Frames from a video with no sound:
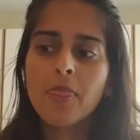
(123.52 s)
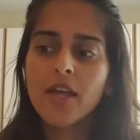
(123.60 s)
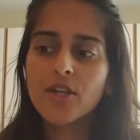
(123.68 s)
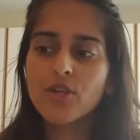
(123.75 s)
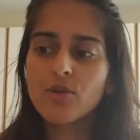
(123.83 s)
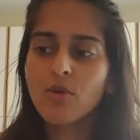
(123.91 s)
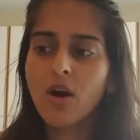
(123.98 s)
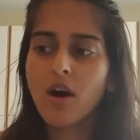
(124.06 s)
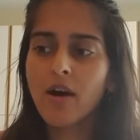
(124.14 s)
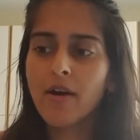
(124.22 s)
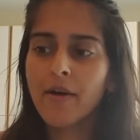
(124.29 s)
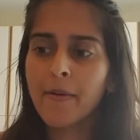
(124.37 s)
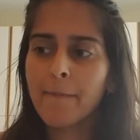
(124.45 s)
you
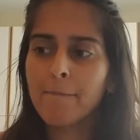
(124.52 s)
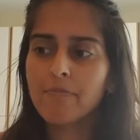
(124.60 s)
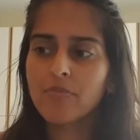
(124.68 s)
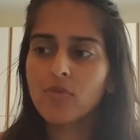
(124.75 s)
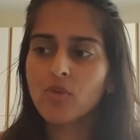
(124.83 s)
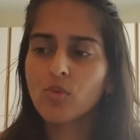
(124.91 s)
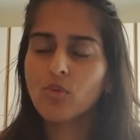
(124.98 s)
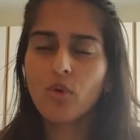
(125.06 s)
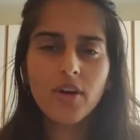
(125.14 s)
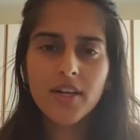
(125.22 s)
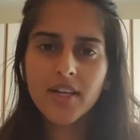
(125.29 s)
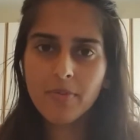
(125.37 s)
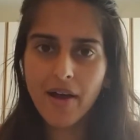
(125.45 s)
are
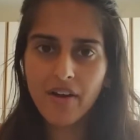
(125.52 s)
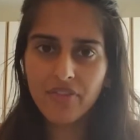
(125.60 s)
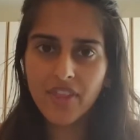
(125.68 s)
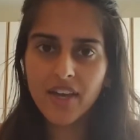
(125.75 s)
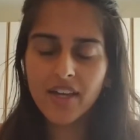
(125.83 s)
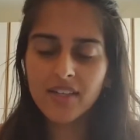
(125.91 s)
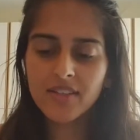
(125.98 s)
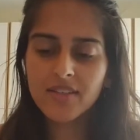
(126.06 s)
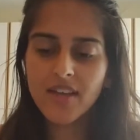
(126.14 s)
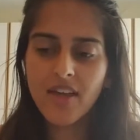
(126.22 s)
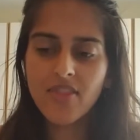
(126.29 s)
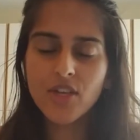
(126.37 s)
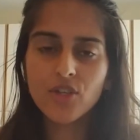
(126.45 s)
worrying about things
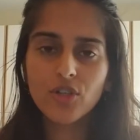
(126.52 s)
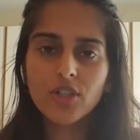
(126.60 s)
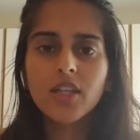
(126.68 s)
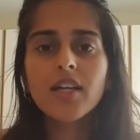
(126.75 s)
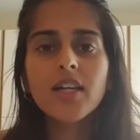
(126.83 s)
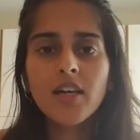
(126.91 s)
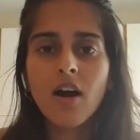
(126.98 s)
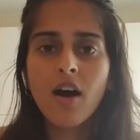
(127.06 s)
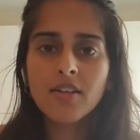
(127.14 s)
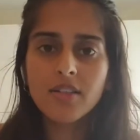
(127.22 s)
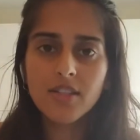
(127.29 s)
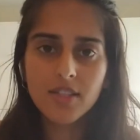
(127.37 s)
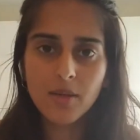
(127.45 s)
and then you're clinging
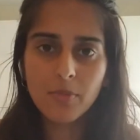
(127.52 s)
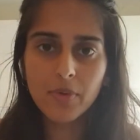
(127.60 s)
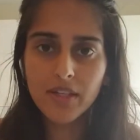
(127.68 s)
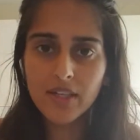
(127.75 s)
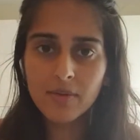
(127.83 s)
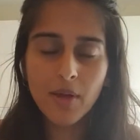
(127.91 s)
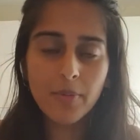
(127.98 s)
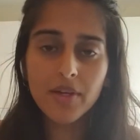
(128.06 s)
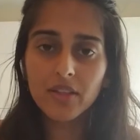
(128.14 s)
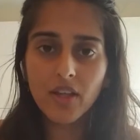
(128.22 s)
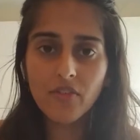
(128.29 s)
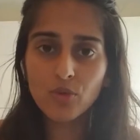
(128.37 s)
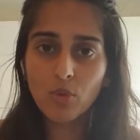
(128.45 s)
on to somebody, maybe a
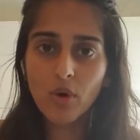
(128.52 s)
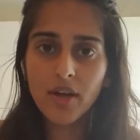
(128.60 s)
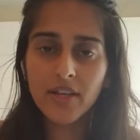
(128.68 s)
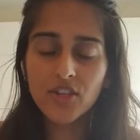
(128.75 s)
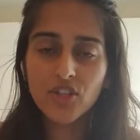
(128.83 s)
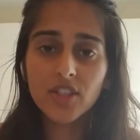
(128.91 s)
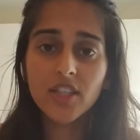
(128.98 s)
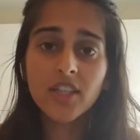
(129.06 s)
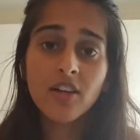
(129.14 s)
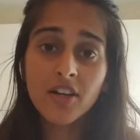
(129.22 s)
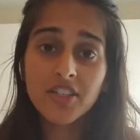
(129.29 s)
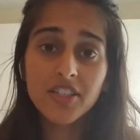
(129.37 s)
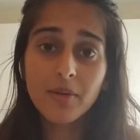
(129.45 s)
loved one, and just clinging
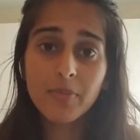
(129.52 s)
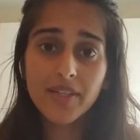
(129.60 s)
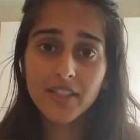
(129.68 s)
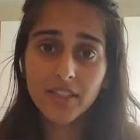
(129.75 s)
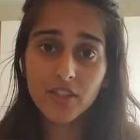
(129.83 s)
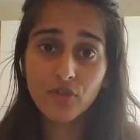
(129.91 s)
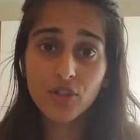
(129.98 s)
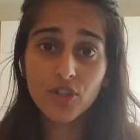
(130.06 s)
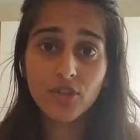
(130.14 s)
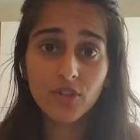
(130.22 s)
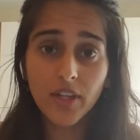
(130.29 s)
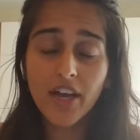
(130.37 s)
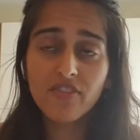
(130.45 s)
on to them basically for
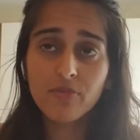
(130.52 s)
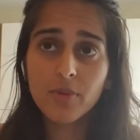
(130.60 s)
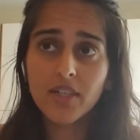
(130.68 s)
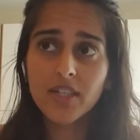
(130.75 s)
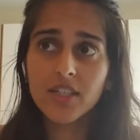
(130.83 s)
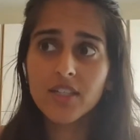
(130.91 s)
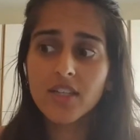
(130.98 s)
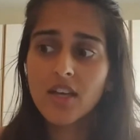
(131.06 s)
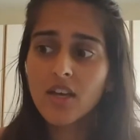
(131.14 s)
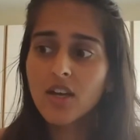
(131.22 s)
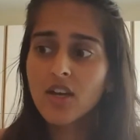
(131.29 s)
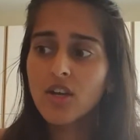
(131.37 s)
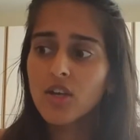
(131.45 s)
dear life because
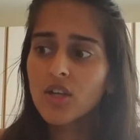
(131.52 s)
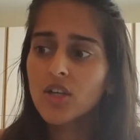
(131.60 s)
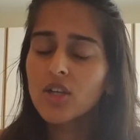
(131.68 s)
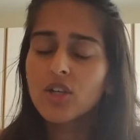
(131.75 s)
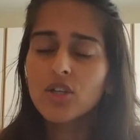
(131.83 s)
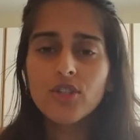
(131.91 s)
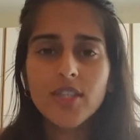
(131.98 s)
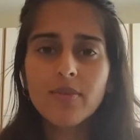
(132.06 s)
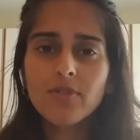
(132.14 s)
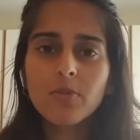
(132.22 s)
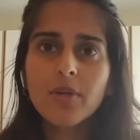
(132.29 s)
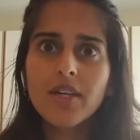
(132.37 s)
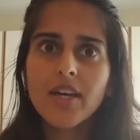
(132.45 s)
you seem
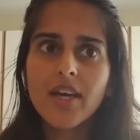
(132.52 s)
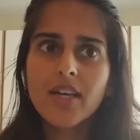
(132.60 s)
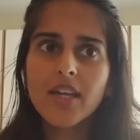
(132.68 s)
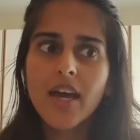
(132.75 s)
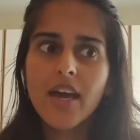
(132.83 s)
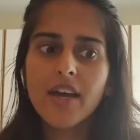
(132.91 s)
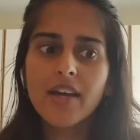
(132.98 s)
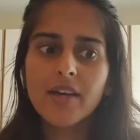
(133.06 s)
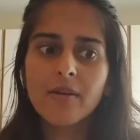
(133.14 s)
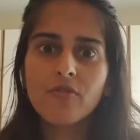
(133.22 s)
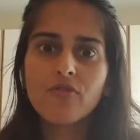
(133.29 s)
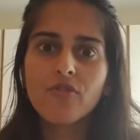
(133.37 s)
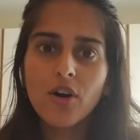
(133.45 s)
to be in a
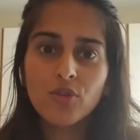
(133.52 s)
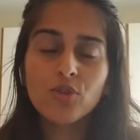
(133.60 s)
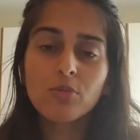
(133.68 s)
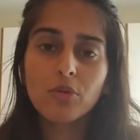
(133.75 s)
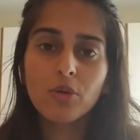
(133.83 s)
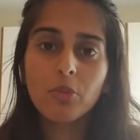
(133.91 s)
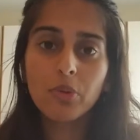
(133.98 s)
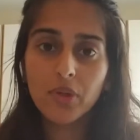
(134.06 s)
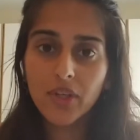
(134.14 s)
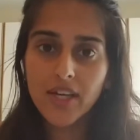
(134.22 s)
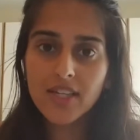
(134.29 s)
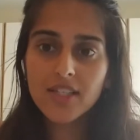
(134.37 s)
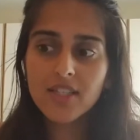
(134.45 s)
vulnerable
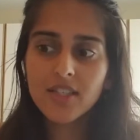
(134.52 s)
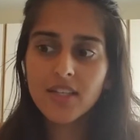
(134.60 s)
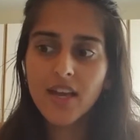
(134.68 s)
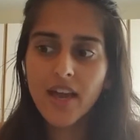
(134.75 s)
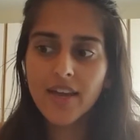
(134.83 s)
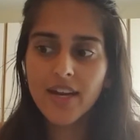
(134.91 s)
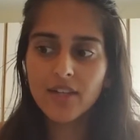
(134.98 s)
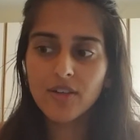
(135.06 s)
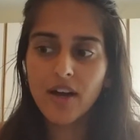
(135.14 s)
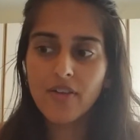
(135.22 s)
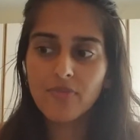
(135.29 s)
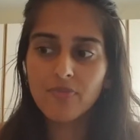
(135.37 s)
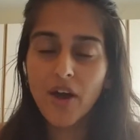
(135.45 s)
place, and
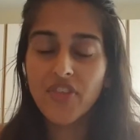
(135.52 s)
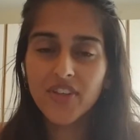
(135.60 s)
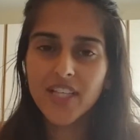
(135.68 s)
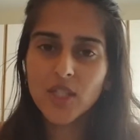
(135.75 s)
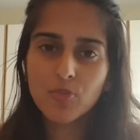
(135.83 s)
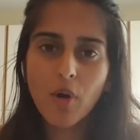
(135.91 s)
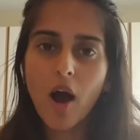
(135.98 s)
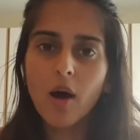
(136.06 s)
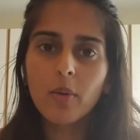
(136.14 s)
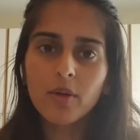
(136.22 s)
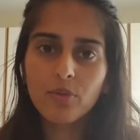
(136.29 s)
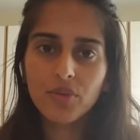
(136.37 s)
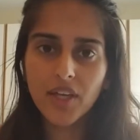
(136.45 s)
I think that's
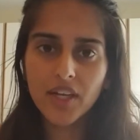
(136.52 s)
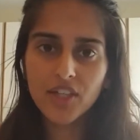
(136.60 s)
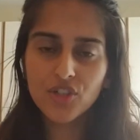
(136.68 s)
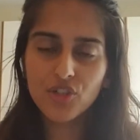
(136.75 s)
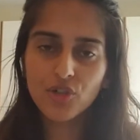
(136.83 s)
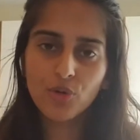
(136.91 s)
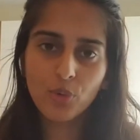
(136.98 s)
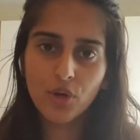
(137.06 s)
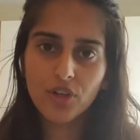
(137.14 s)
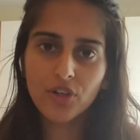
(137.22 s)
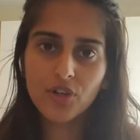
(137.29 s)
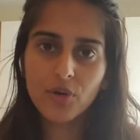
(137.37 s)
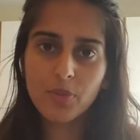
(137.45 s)
probably related to your work
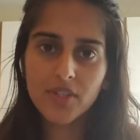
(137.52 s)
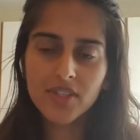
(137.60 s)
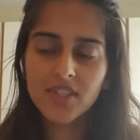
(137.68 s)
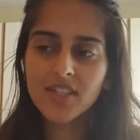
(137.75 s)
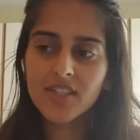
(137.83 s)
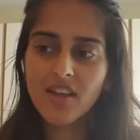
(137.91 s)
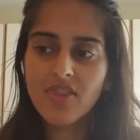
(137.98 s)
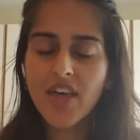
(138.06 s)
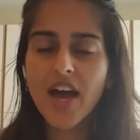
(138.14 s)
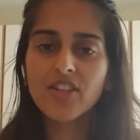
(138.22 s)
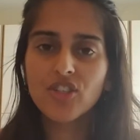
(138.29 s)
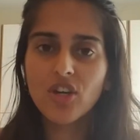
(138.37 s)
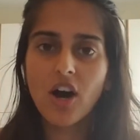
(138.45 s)
or your business, and that
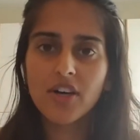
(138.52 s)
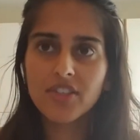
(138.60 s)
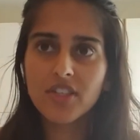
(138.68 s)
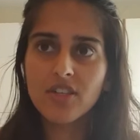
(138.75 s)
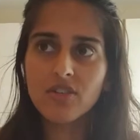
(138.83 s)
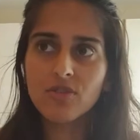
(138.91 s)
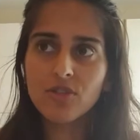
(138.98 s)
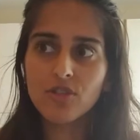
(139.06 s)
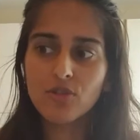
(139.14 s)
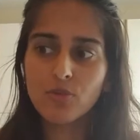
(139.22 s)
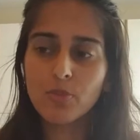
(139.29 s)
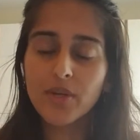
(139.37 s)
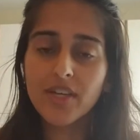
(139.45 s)
is causing you
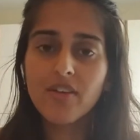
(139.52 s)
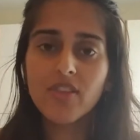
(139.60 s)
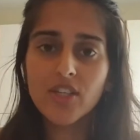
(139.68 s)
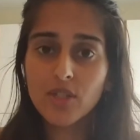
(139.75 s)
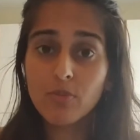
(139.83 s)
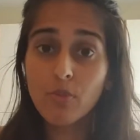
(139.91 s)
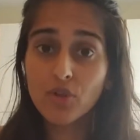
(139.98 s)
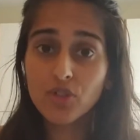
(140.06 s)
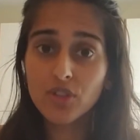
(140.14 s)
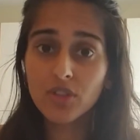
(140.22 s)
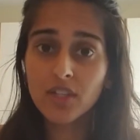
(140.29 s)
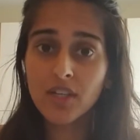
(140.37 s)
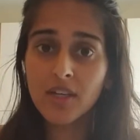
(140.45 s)
to be in this
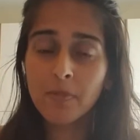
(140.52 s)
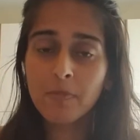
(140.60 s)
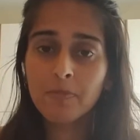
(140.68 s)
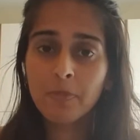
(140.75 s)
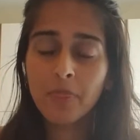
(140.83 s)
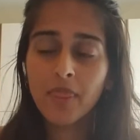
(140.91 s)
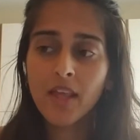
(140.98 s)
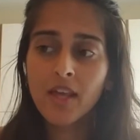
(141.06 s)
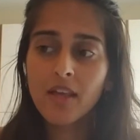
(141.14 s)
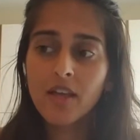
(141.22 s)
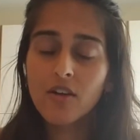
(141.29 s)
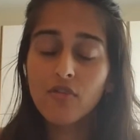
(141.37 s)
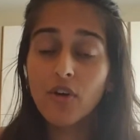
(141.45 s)
emotionally
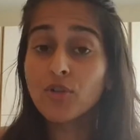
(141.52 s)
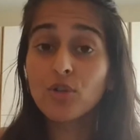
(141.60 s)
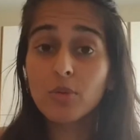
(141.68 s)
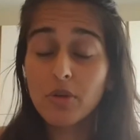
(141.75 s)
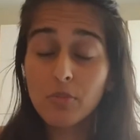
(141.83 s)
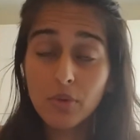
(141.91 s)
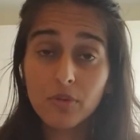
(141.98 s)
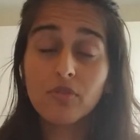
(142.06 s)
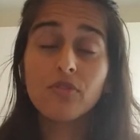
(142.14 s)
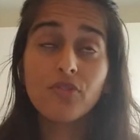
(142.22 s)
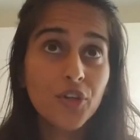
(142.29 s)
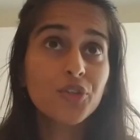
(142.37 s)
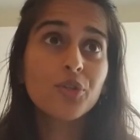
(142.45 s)

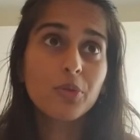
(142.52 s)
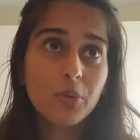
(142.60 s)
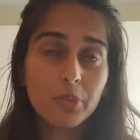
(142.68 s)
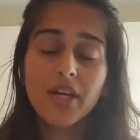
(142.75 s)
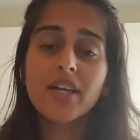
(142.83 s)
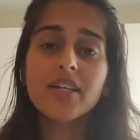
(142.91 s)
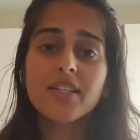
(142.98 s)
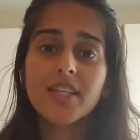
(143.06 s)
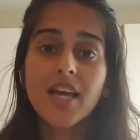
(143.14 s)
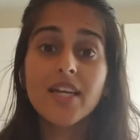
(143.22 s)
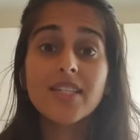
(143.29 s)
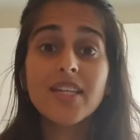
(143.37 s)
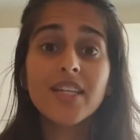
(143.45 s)
vulnerable place
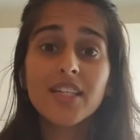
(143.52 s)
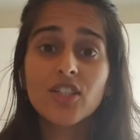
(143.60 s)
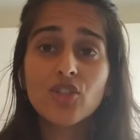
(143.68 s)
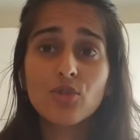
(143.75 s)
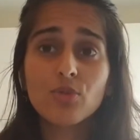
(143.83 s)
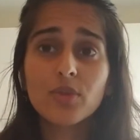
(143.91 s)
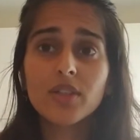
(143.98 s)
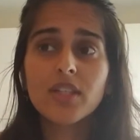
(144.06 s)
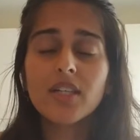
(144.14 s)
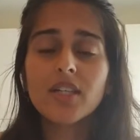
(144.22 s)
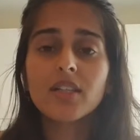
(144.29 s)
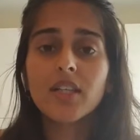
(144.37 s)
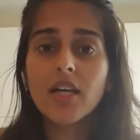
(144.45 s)
and needing to
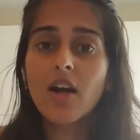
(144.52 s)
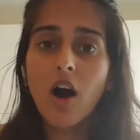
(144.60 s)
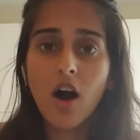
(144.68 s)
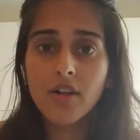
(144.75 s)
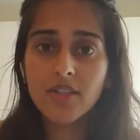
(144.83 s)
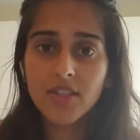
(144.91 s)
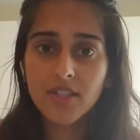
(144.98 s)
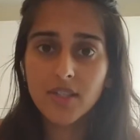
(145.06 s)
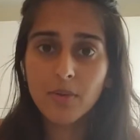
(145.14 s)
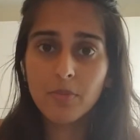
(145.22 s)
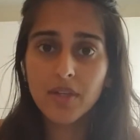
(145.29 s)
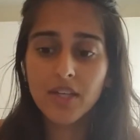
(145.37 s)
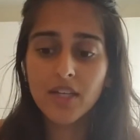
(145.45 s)
really cling on to
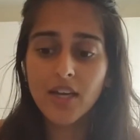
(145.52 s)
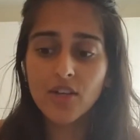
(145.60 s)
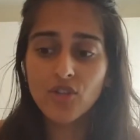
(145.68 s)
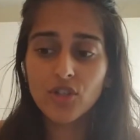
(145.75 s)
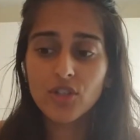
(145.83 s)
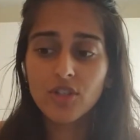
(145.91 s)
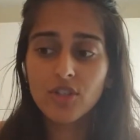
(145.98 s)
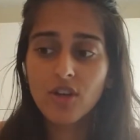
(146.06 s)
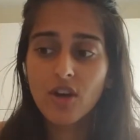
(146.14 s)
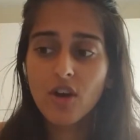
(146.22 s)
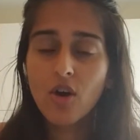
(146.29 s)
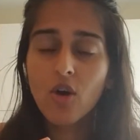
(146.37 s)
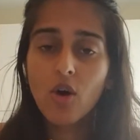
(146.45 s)
somebody and just
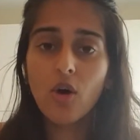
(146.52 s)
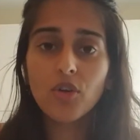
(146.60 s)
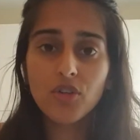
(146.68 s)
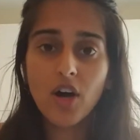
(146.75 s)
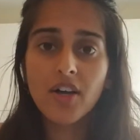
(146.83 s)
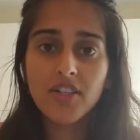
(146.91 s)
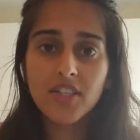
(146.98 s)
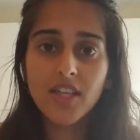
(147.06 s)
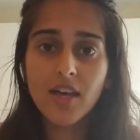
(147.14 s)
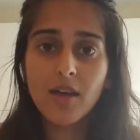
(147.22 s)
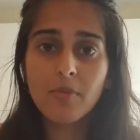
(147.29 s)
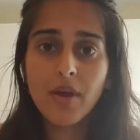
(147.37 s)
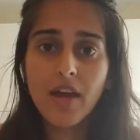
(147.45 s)
hold on to
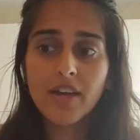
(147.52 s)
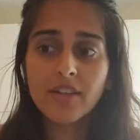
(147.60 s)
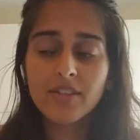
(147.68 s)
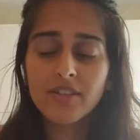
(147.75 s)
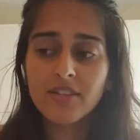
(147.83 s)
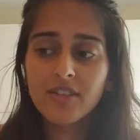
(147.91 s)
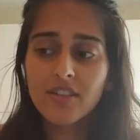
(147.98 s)
them and